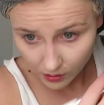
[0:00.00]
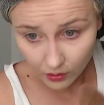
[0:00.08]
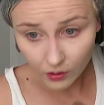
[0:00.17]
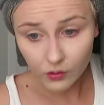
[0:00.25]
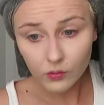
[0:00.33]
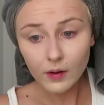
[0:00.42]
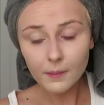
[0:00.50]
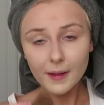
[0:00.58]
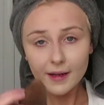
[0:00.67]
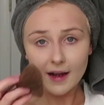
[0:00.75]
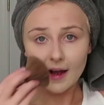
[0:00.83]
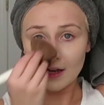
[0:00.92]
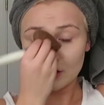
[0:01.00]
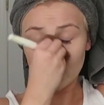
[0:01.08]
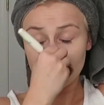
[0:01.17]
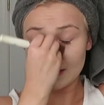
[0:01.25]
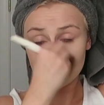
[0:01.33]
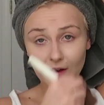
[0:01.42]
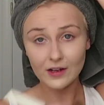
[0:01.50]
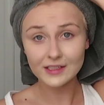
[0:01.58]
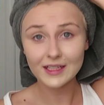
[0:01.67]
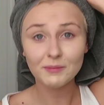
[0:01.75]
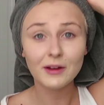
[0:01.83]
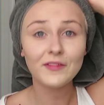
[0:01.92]
Oh my gosh, I saw
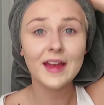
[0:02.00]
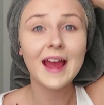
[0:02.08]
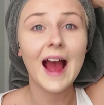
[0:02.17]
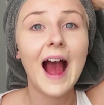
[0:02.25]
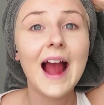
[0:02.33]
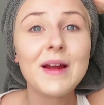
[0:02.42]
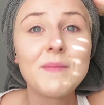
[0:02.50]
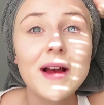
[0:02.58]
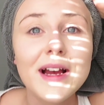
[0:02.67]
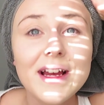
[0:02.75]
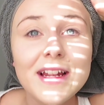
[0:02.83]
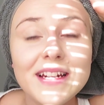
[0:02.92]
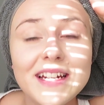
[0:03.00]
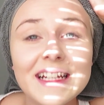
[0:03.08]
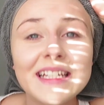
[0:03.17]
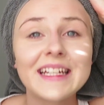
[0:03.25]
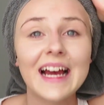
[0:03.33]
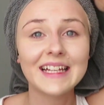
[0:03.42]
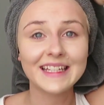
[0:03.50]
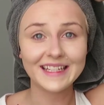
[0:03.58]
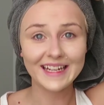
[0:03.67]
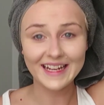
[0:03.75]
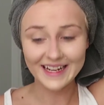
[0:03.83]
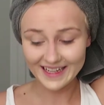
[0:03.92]
some of it. I'm
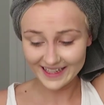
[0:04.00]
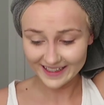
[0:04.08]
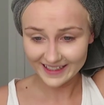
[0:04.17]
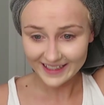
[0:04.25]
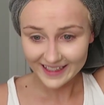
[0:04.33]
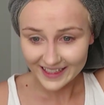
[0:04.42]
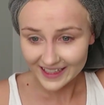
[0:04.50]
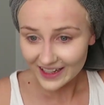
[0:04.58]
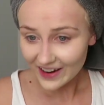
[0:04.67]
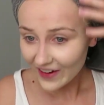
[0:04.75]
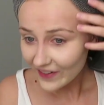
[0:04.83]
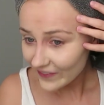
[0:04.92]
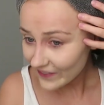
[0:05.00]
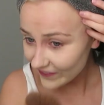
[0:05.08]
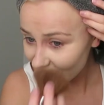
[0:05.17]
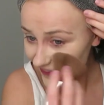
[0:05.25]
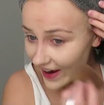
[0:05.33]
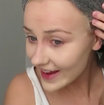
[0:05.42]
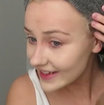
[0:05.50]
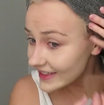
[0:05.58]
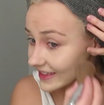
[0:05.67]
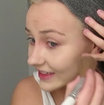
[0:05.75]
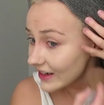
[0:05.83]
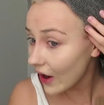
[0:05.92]
disgusted. What
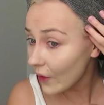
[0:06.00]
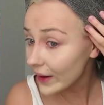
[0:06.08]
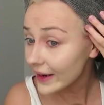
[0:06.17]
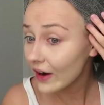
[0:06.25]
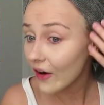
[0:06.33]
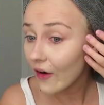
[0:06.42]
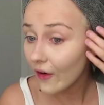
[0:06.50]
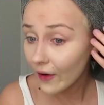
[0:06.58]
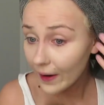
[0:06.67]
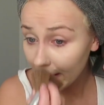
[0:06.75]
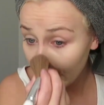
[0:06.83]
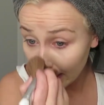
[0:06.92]
is going on?